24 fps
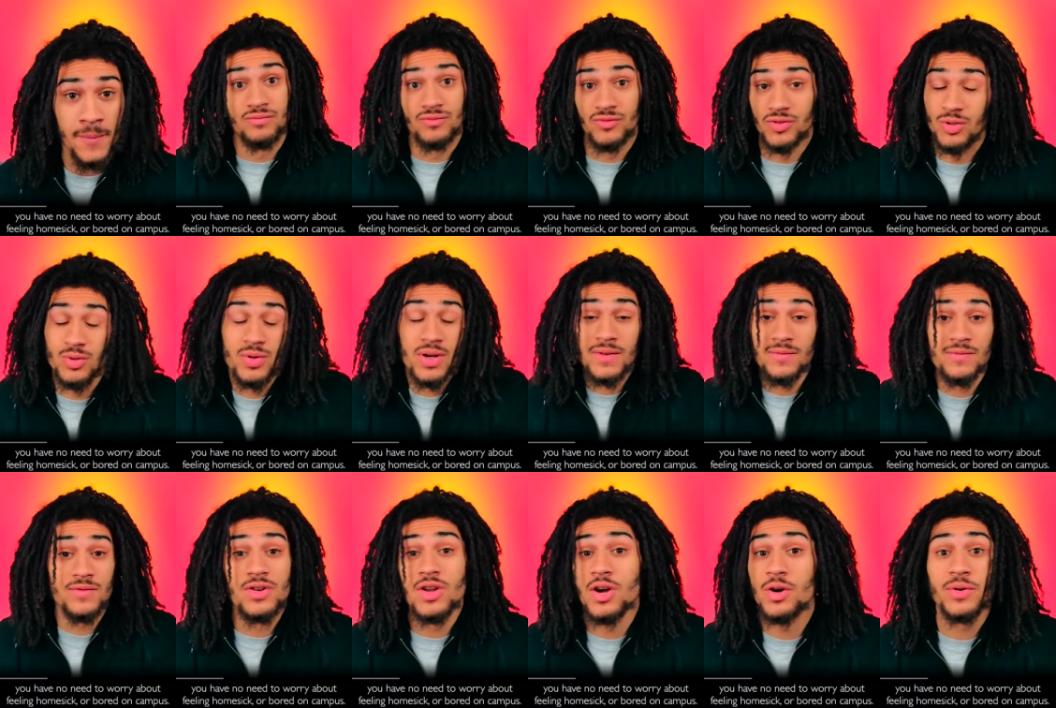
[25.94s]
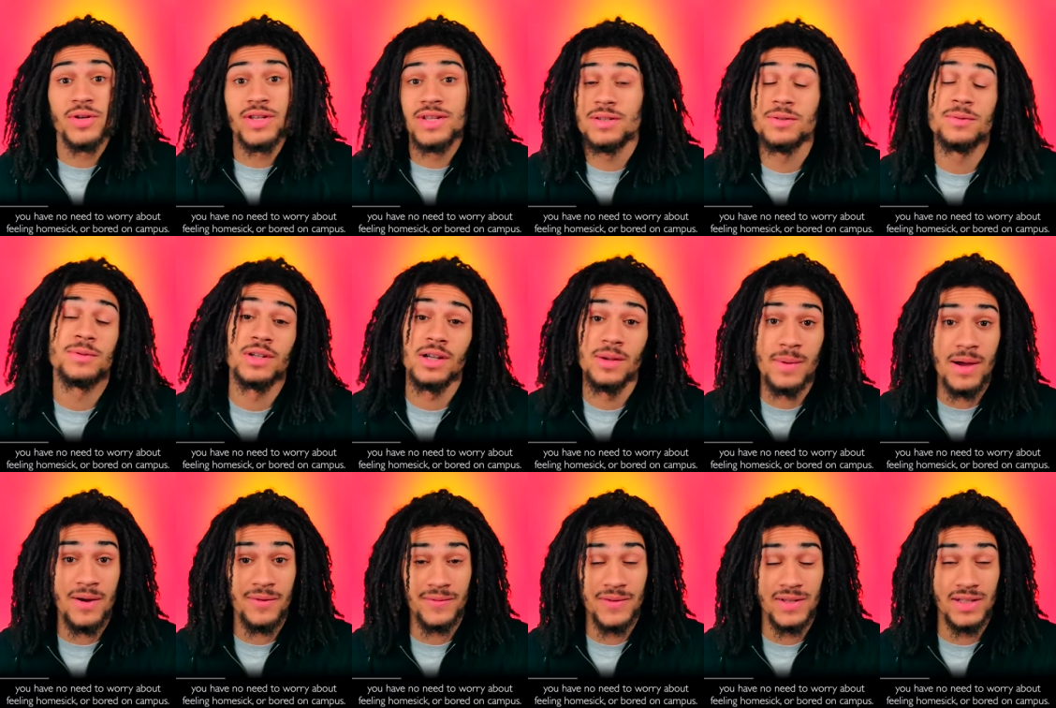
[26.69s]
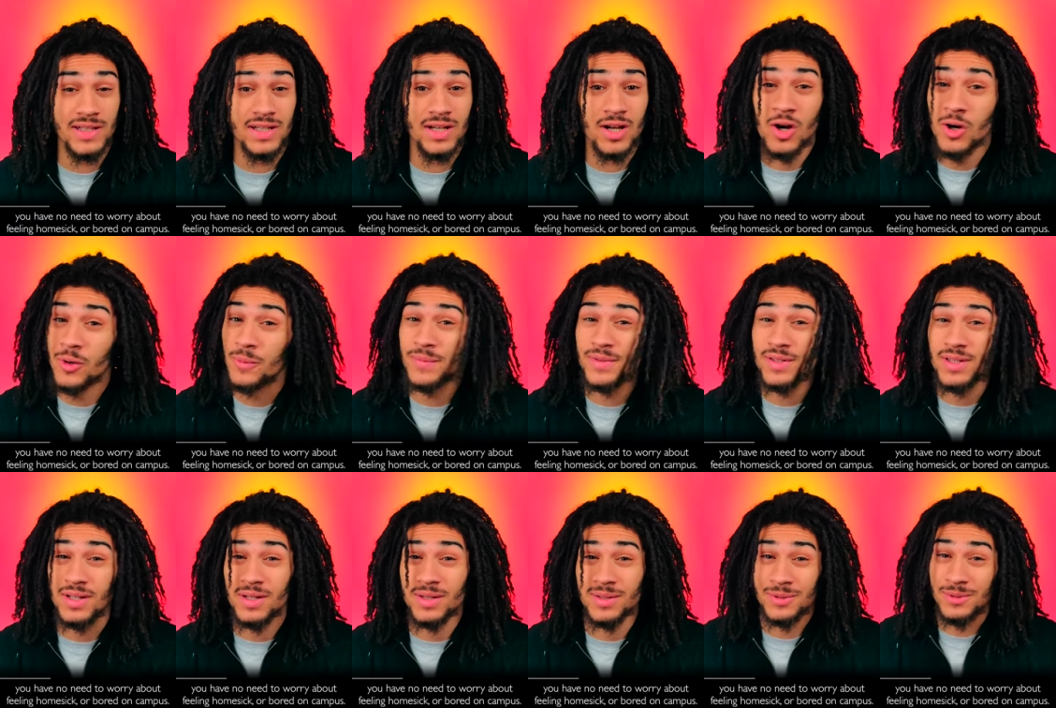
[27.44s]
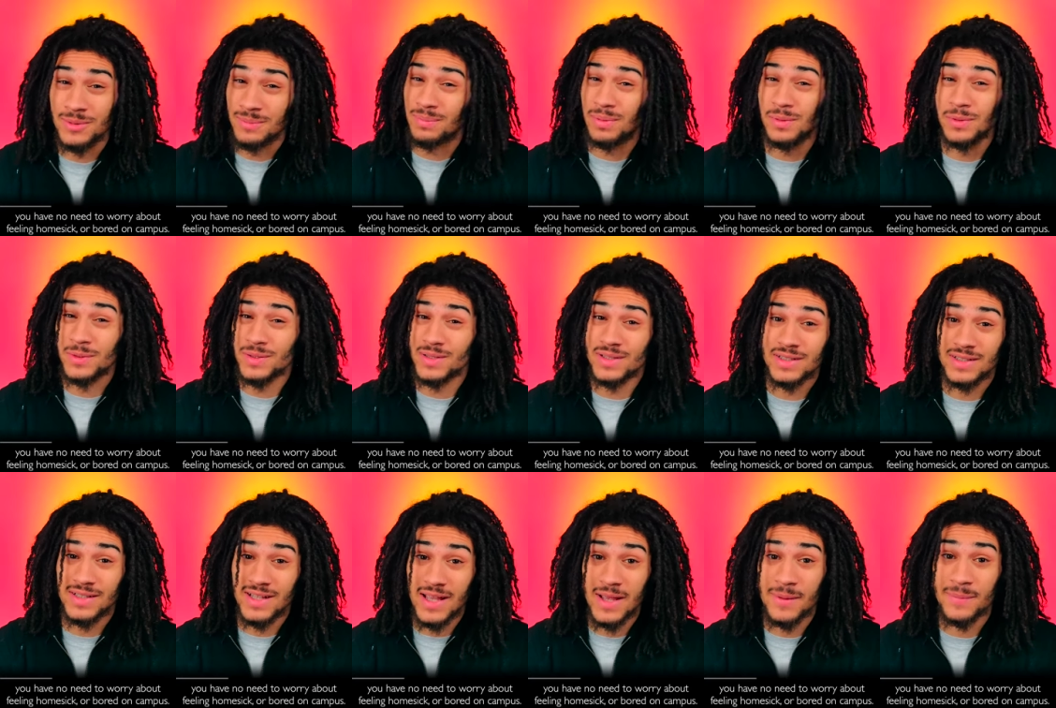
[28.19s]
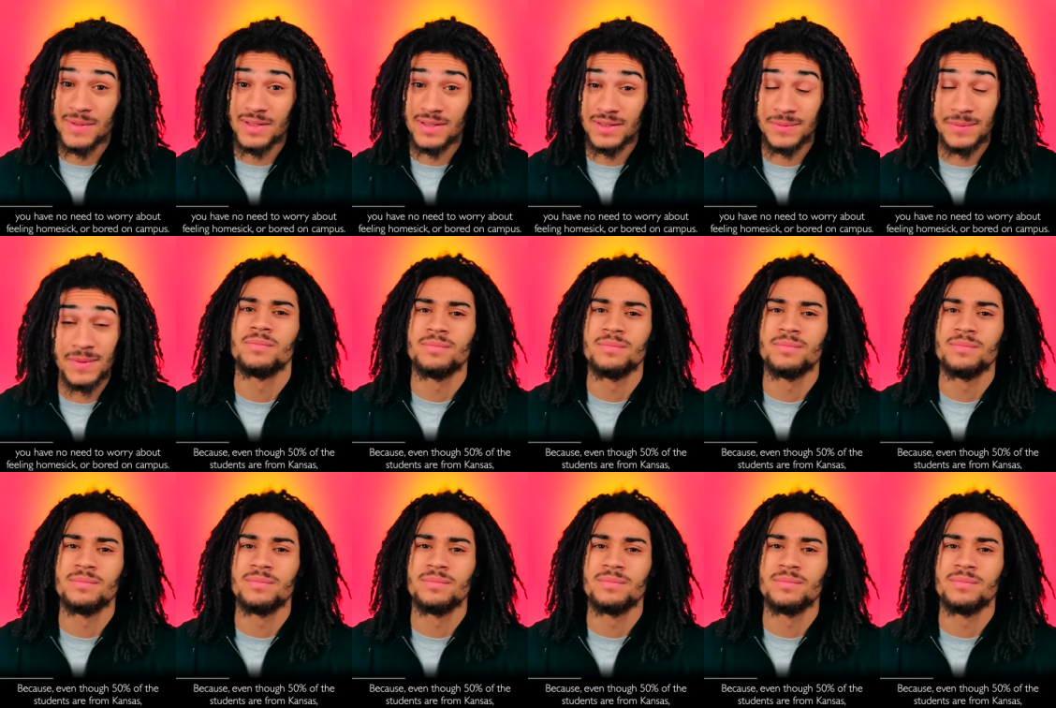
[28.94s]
you have no need to worry about feeling homesick or bored on campus.